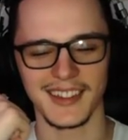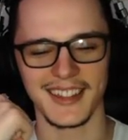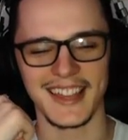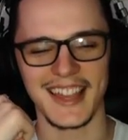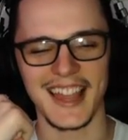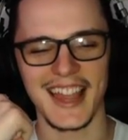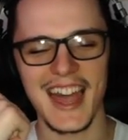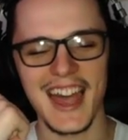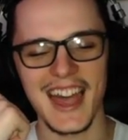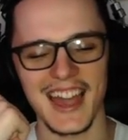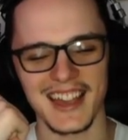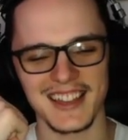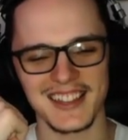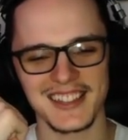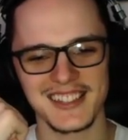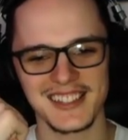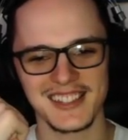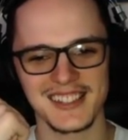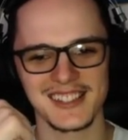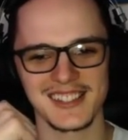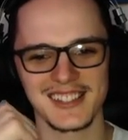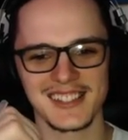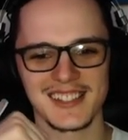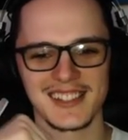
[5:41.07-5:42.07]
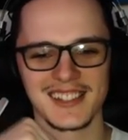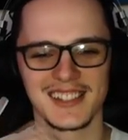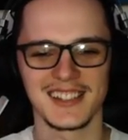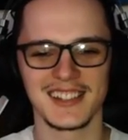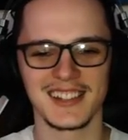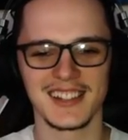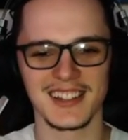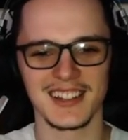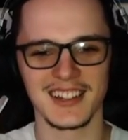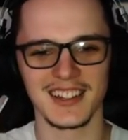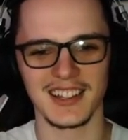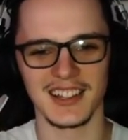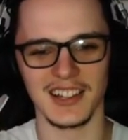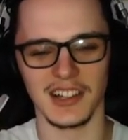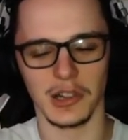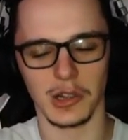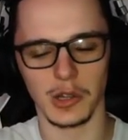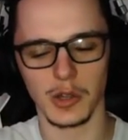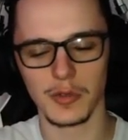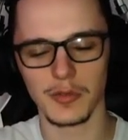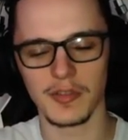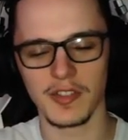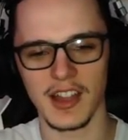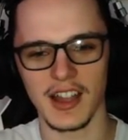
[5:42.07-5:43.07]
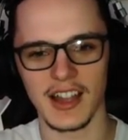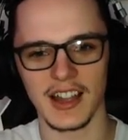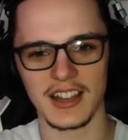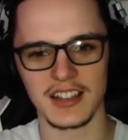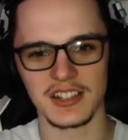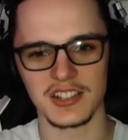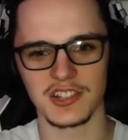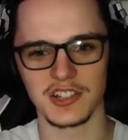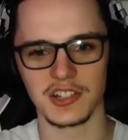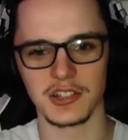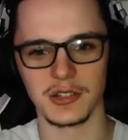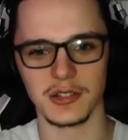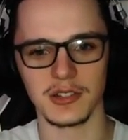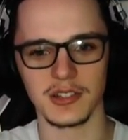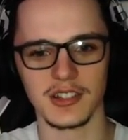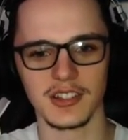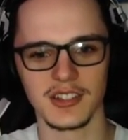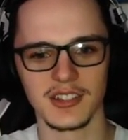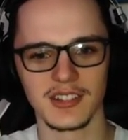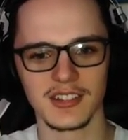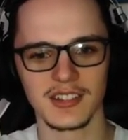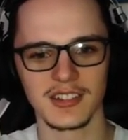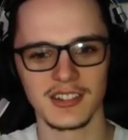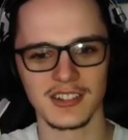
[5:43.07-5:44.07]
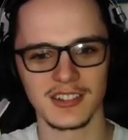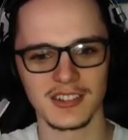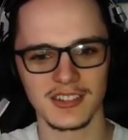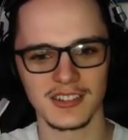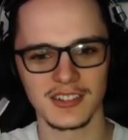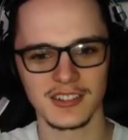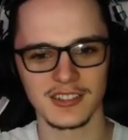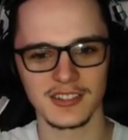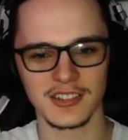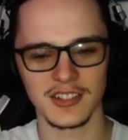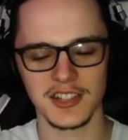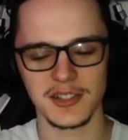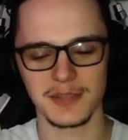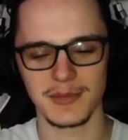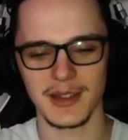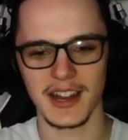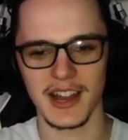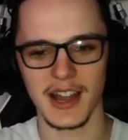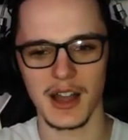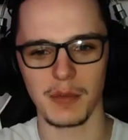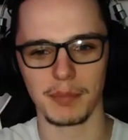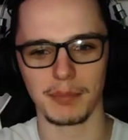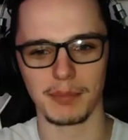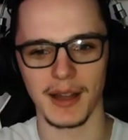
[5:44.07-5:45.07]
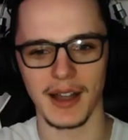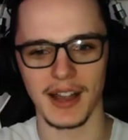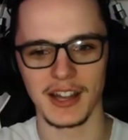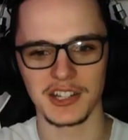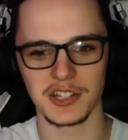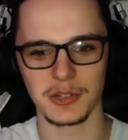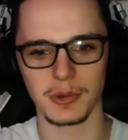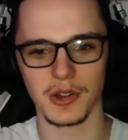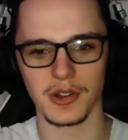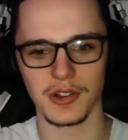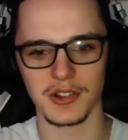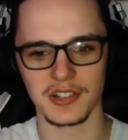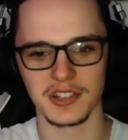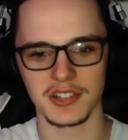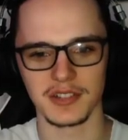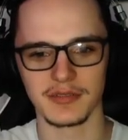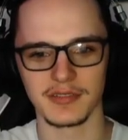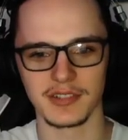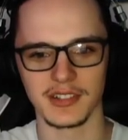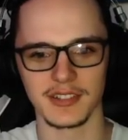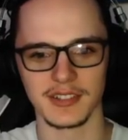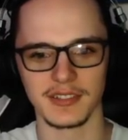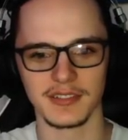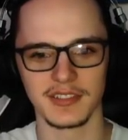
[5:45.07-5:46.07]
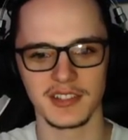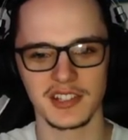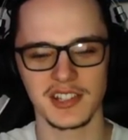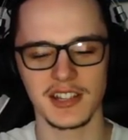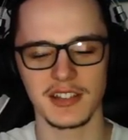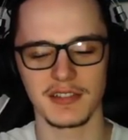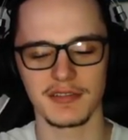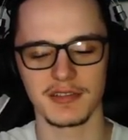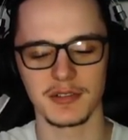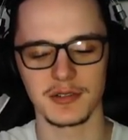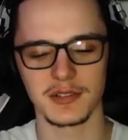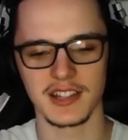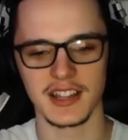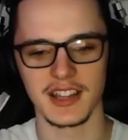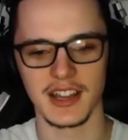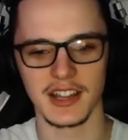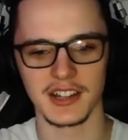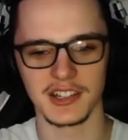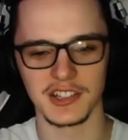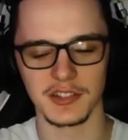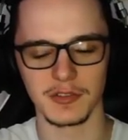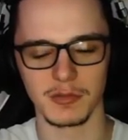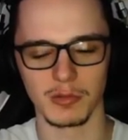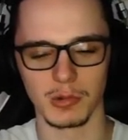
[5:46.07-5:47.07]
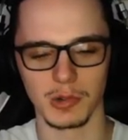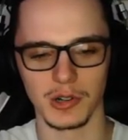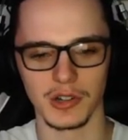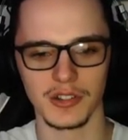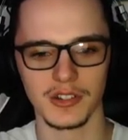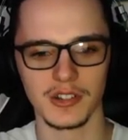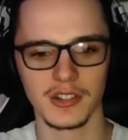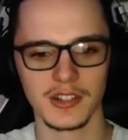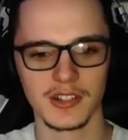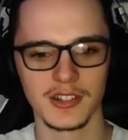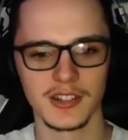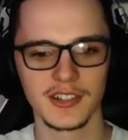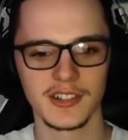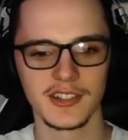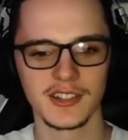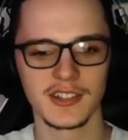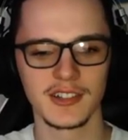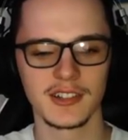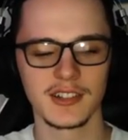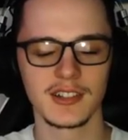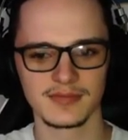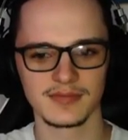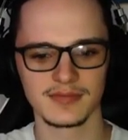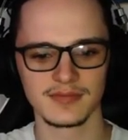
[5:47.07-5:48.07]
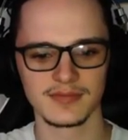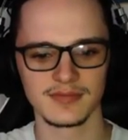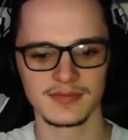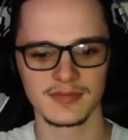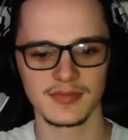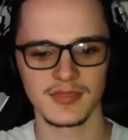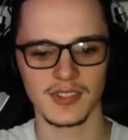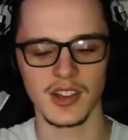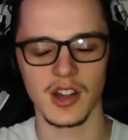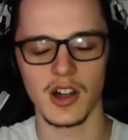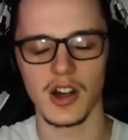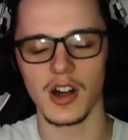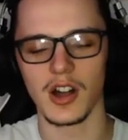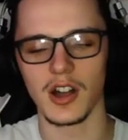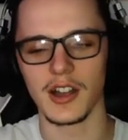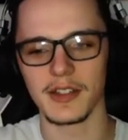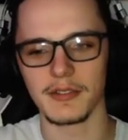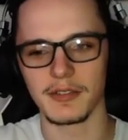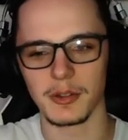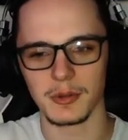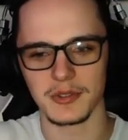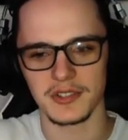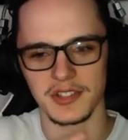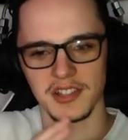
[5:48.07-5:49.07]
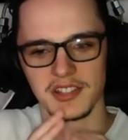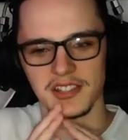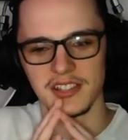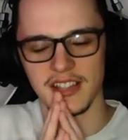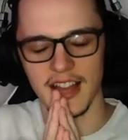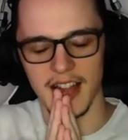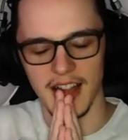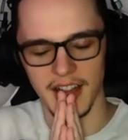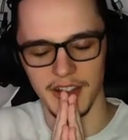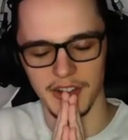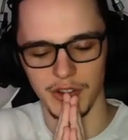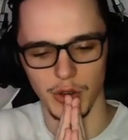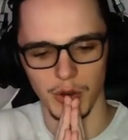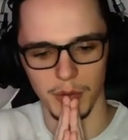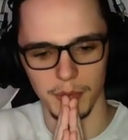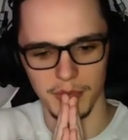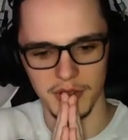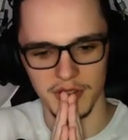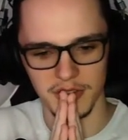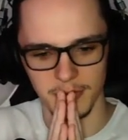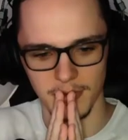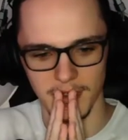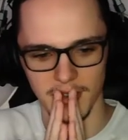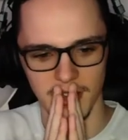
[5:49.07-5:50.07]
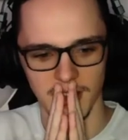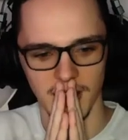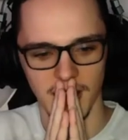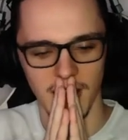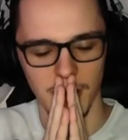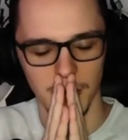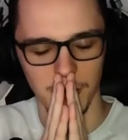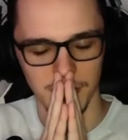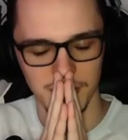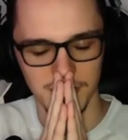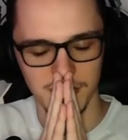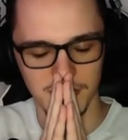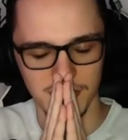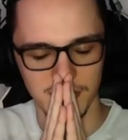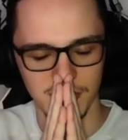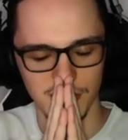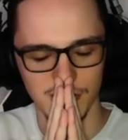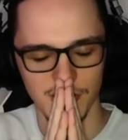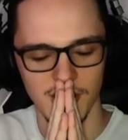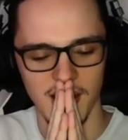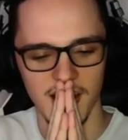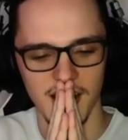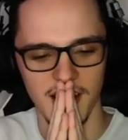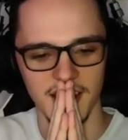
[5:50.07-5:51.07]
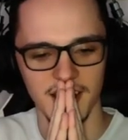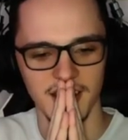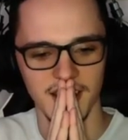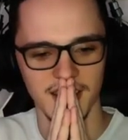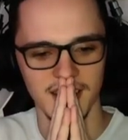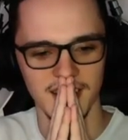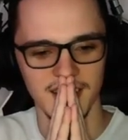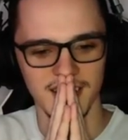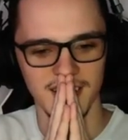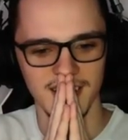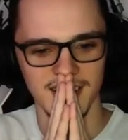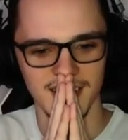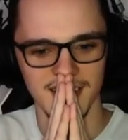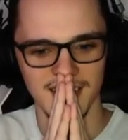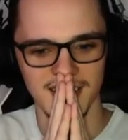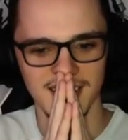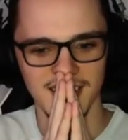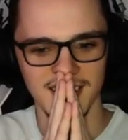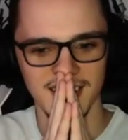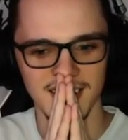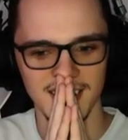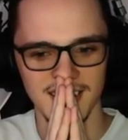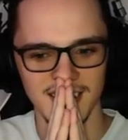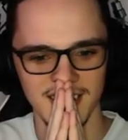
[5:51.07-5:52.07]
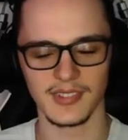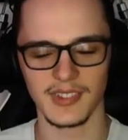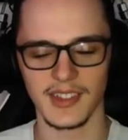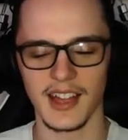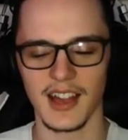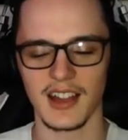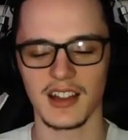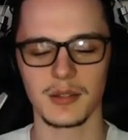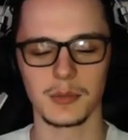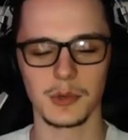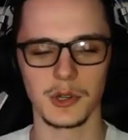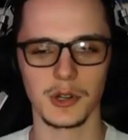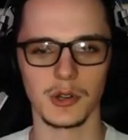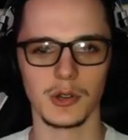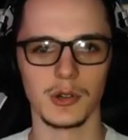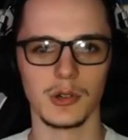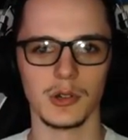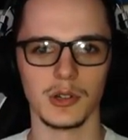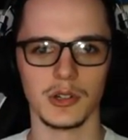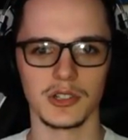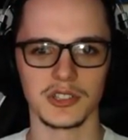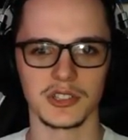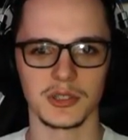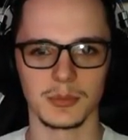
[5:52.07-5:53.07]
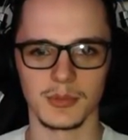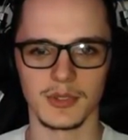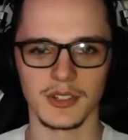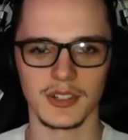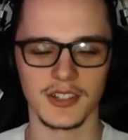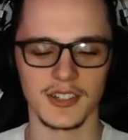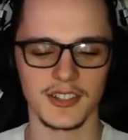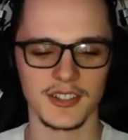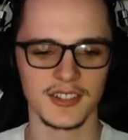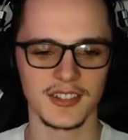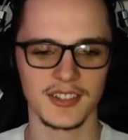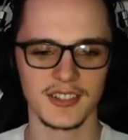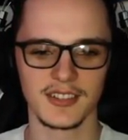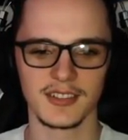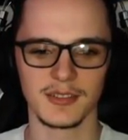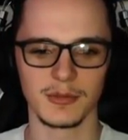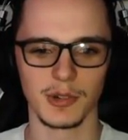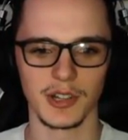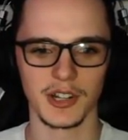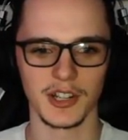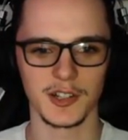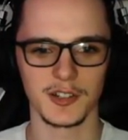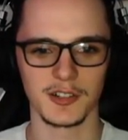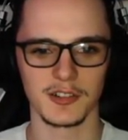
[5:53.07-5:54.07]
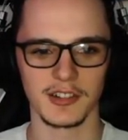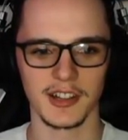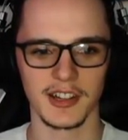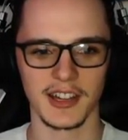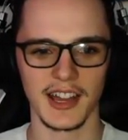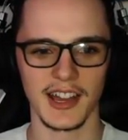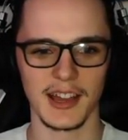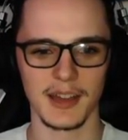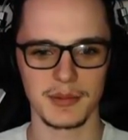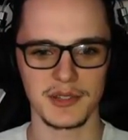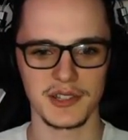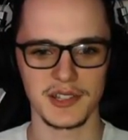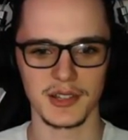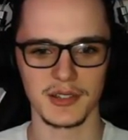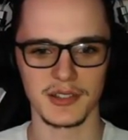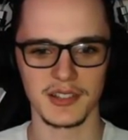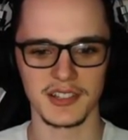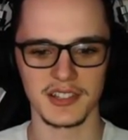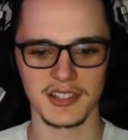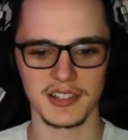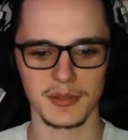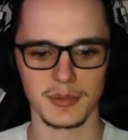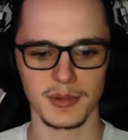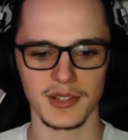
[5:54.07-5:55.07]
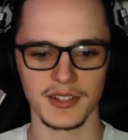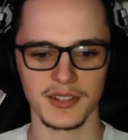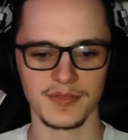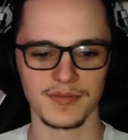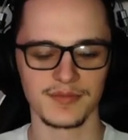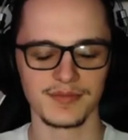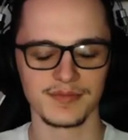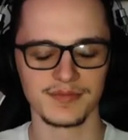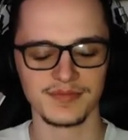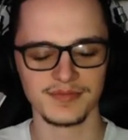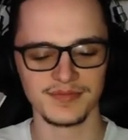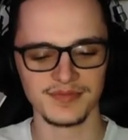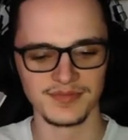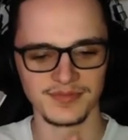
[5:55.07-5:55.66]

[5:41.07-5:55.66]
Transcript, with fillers: Yes. Love that attitude. Doesn't matter how bad you are or something, you see it through to the end, you've won. Oh, if it was a set of dump as well, I would cry. Nakamura, awesome, man. Uh, what a great episode this has been.